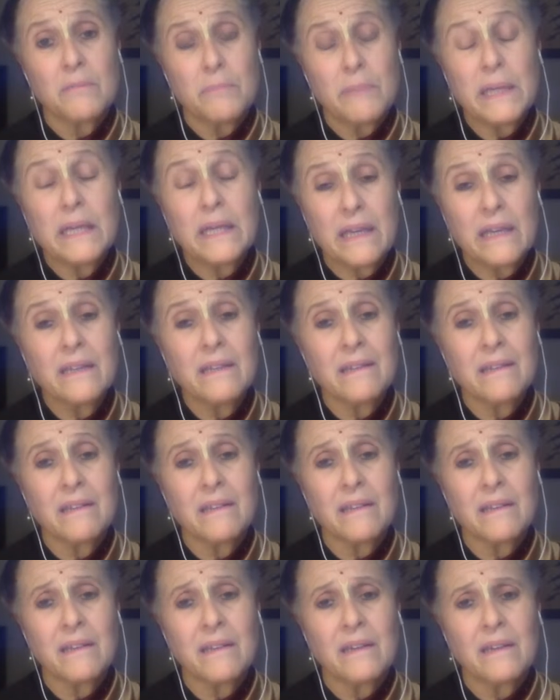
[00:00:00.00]

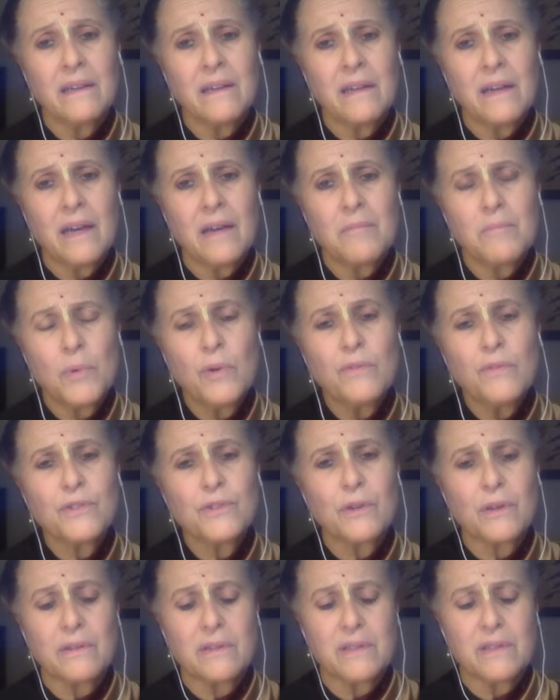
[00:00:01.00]
begin and move
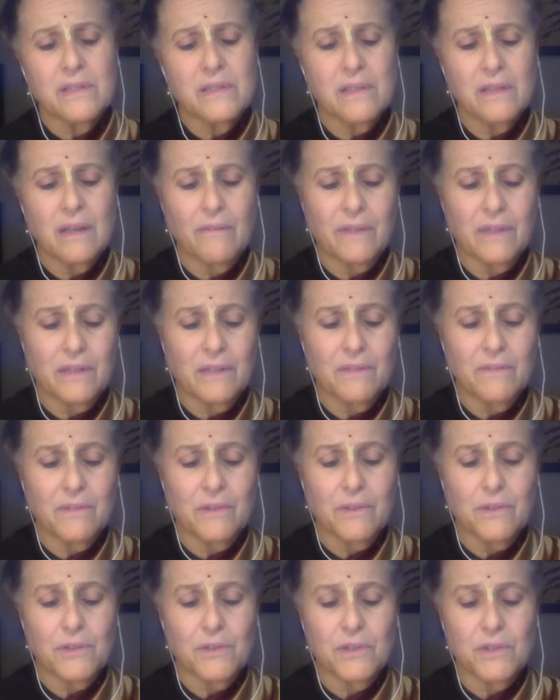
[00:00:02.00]
toward this loving
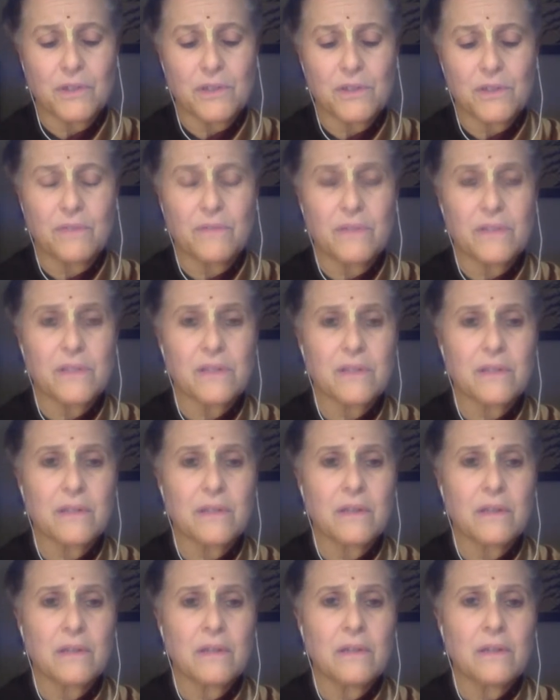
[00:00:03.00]
devotional service.
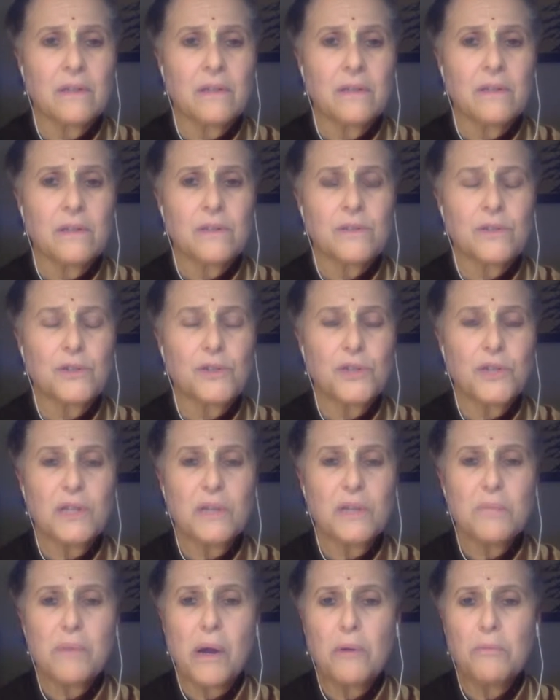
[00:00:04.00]
So
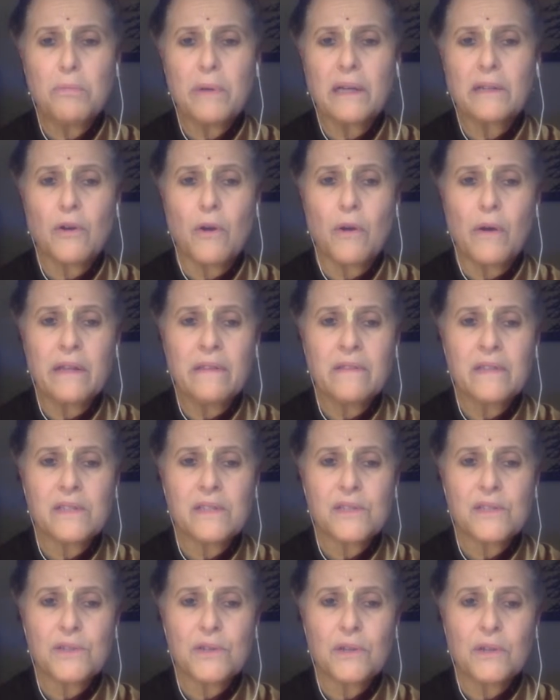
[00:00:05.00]
Srila Prabhupada coined
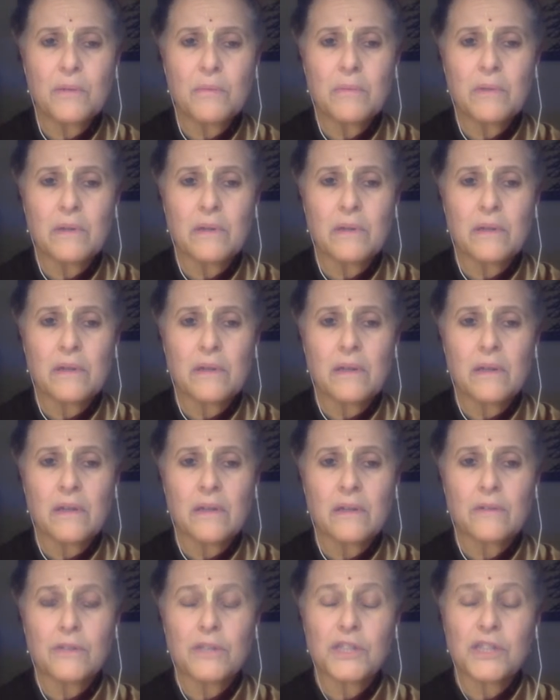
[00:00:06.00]
this term,
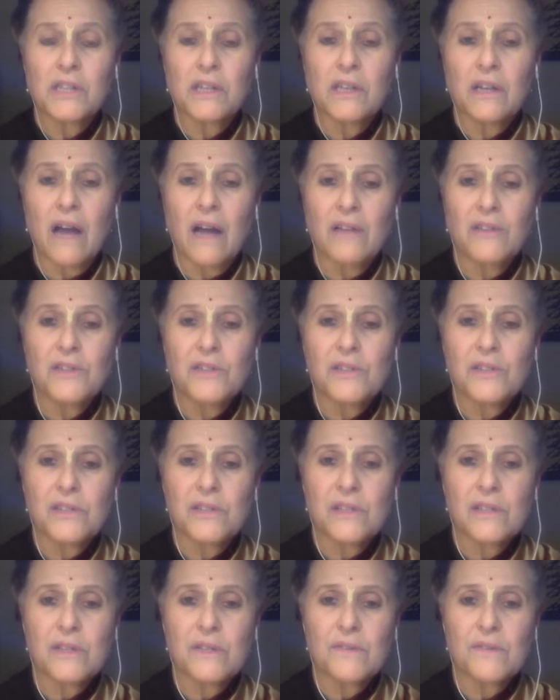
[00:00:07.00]
Krishna
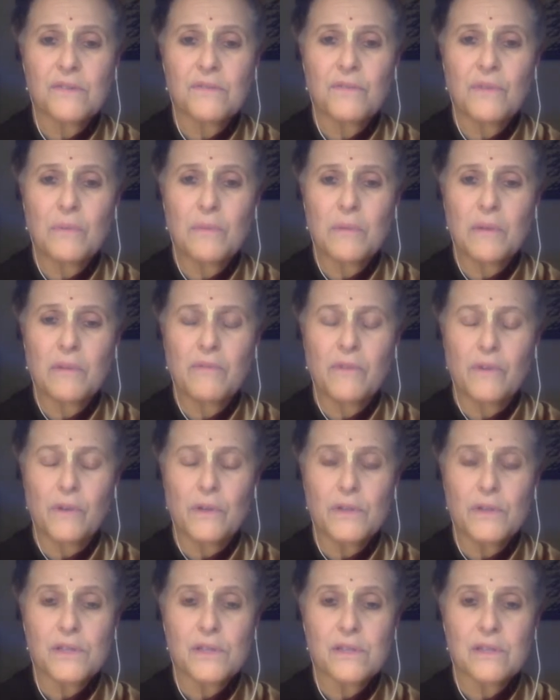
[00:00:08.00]
consciousness, from a
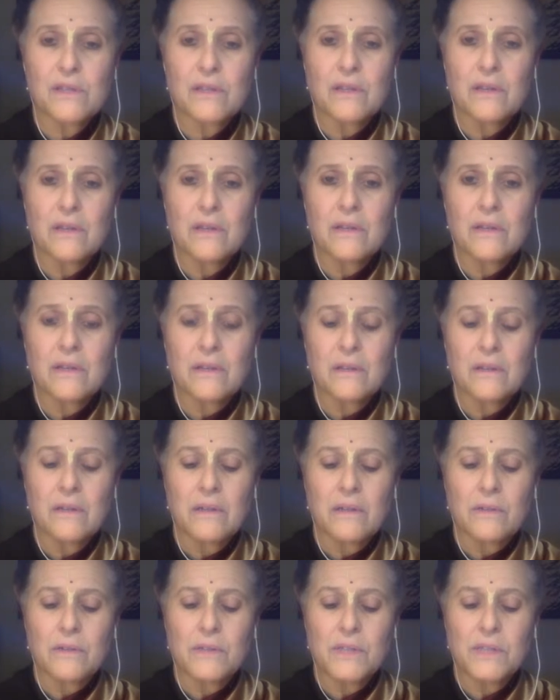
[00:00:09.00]
verse,
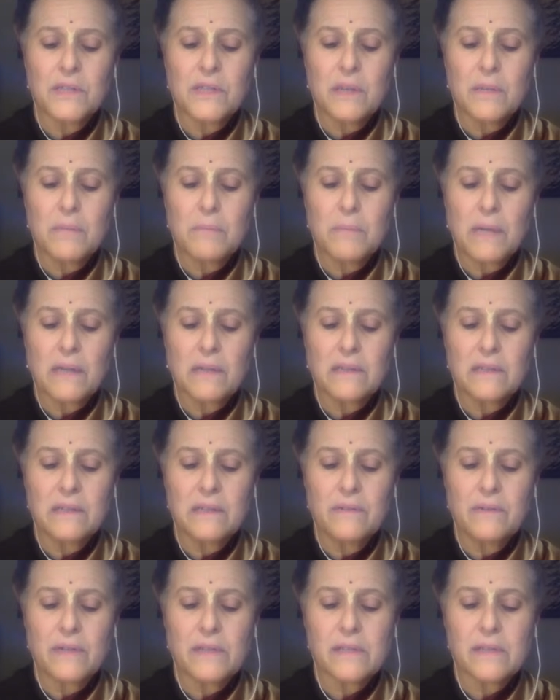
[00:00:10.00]
Krishna
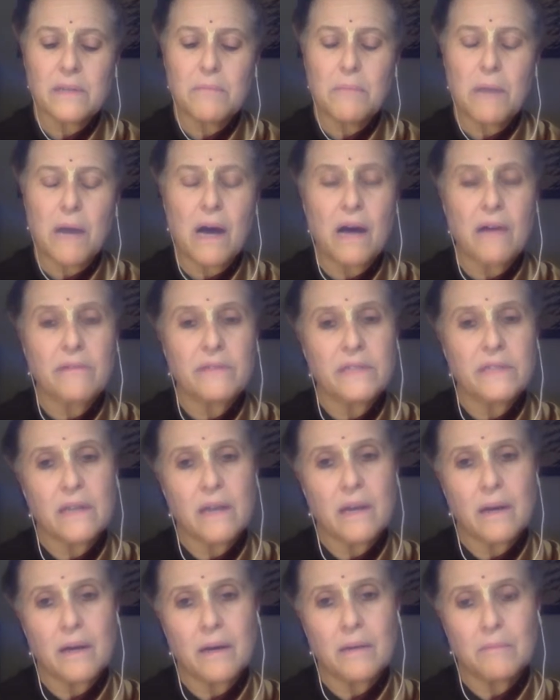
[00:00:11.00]
bhakti rasa
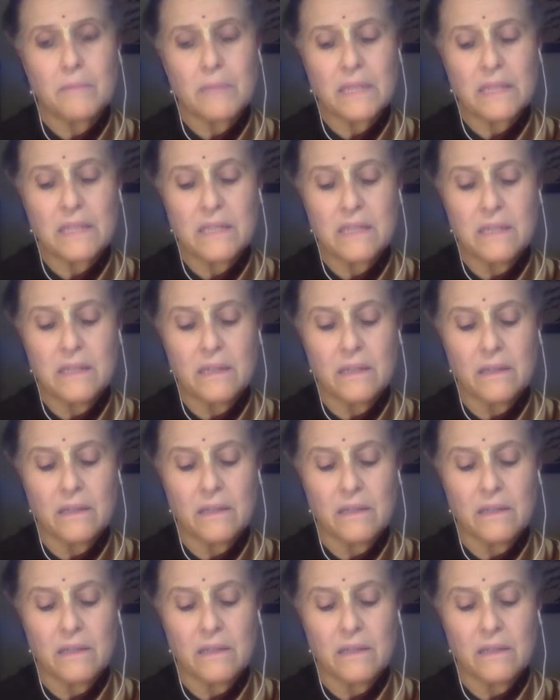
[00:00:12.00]
bhavita mati,